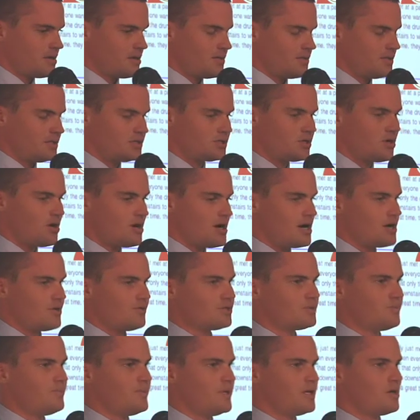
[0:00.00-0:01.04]
this guy who
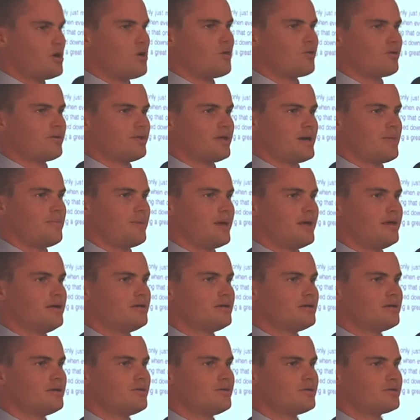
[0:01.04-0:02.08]
was a bit older than me,
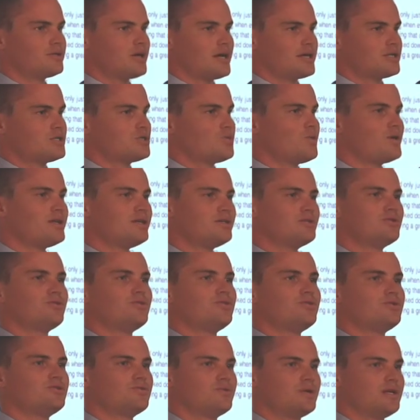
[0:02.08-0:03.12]
he was like
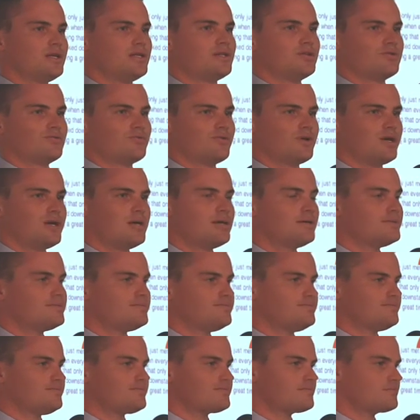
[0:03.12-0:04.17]
twenty-two, twenty-three,
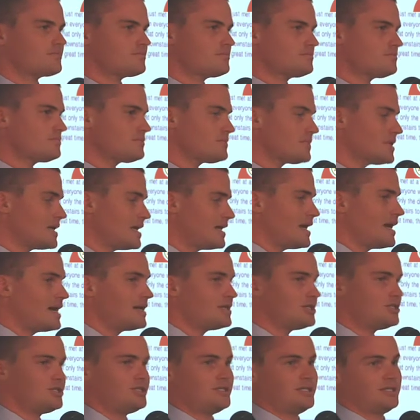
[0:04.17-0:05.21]
and he had
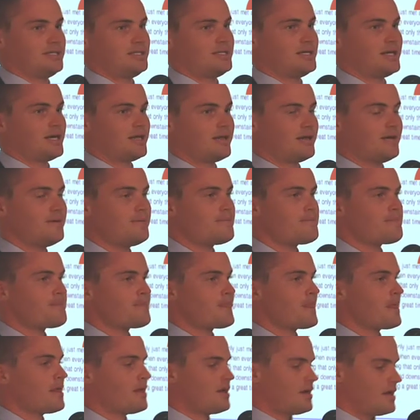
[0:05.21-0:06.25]
his shit together.
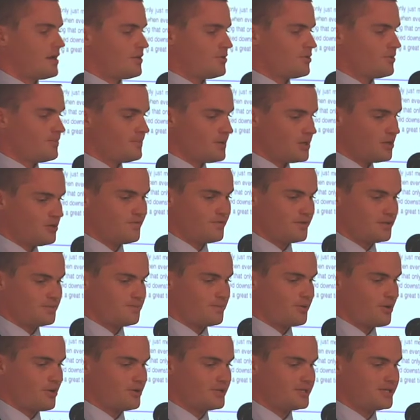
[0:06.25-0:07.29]
And in the middle of this
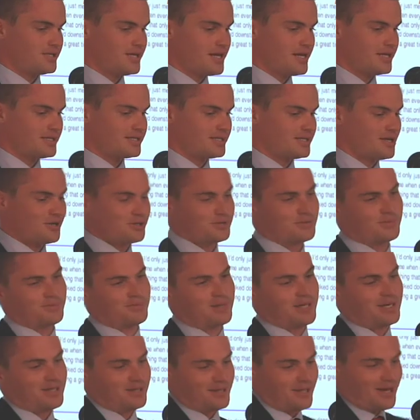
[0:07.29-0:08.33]
process, and I was
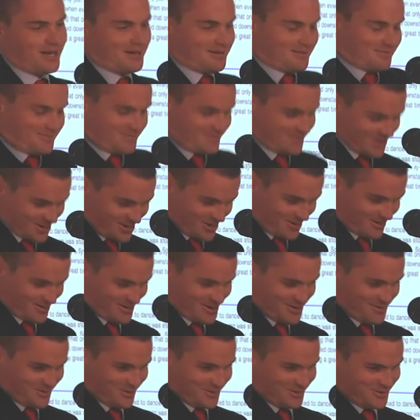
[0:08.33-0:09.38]
being like, you know,
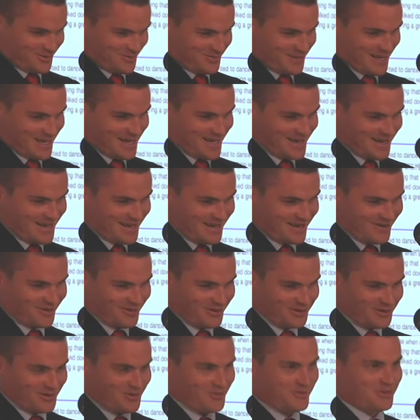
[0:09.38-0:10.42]
I don't want to be here,
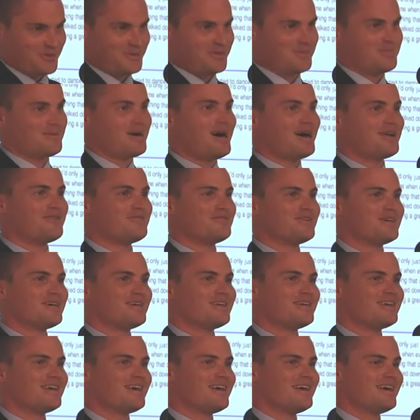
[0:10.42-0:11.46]
I don't want to be part of it.
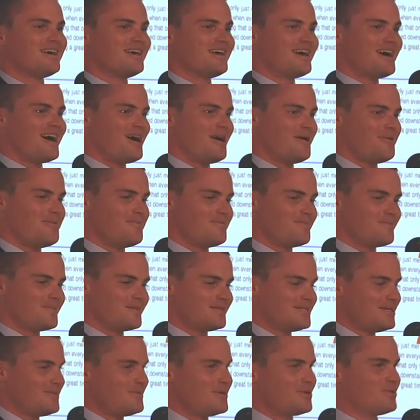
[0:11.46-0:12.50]
Um,
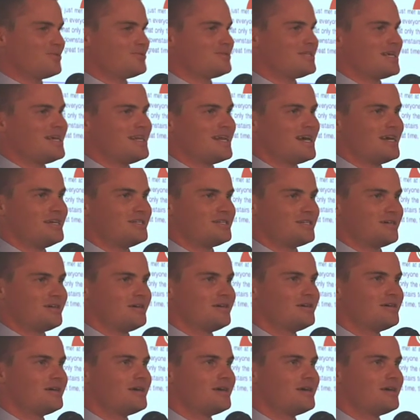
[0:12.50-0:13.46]
typical teenager.